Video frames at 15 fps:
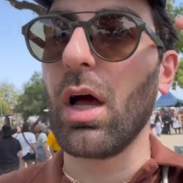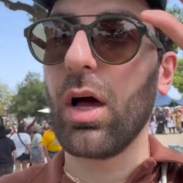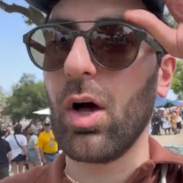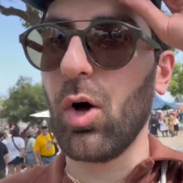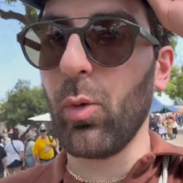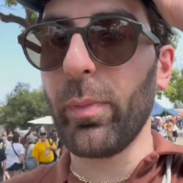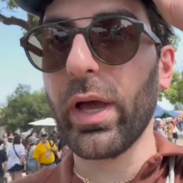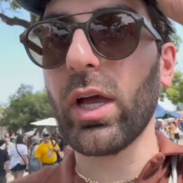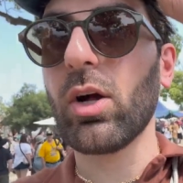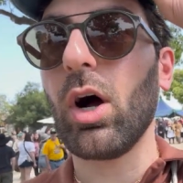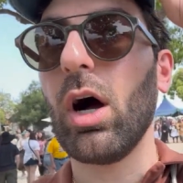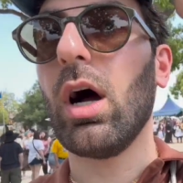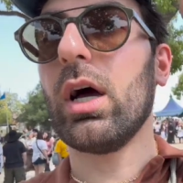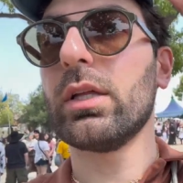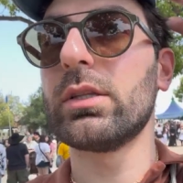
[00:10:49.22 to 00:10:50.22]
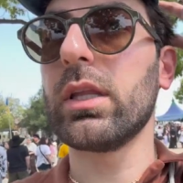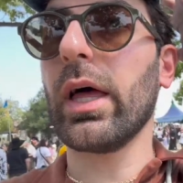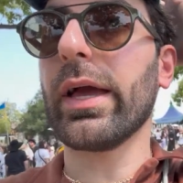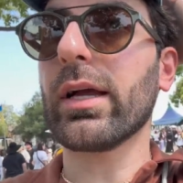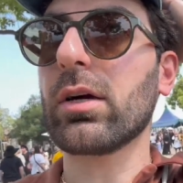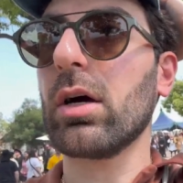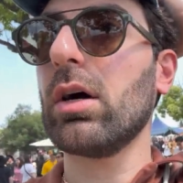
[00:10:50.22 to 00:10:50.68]
Oh my god,
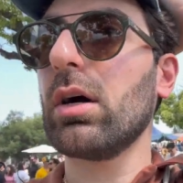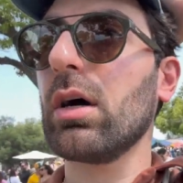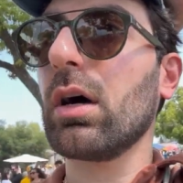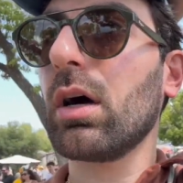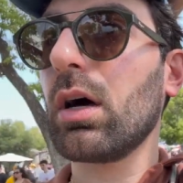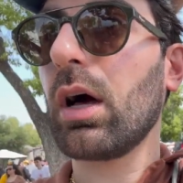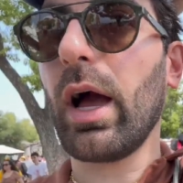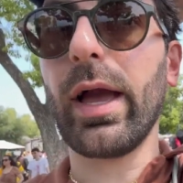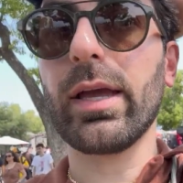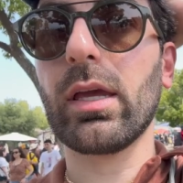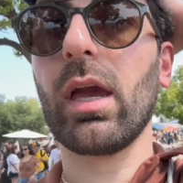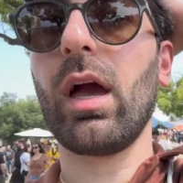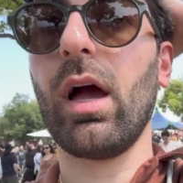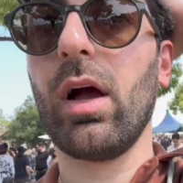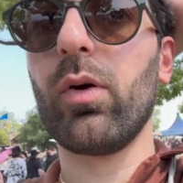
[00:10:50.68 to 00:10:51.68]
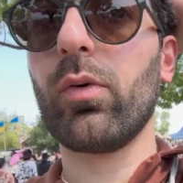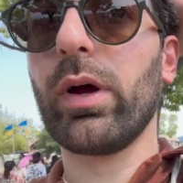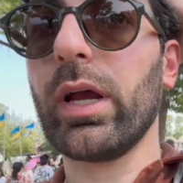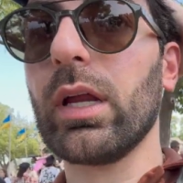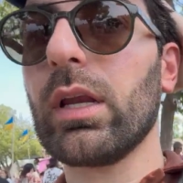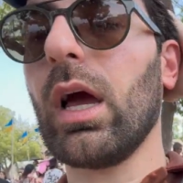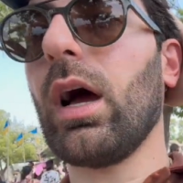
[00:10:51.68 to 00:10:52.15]
like, ugh, I can't
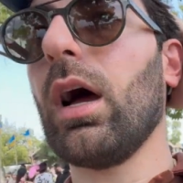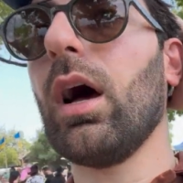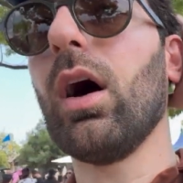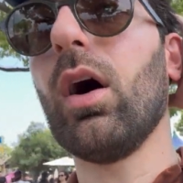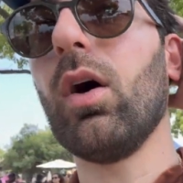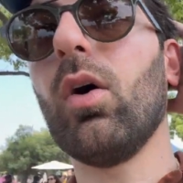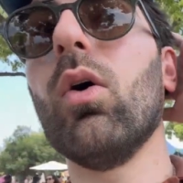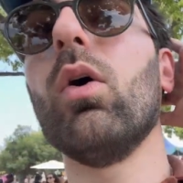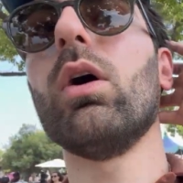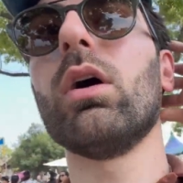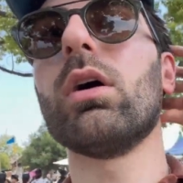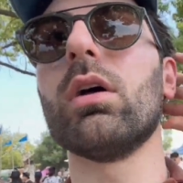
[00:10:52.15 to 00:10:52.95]
right now.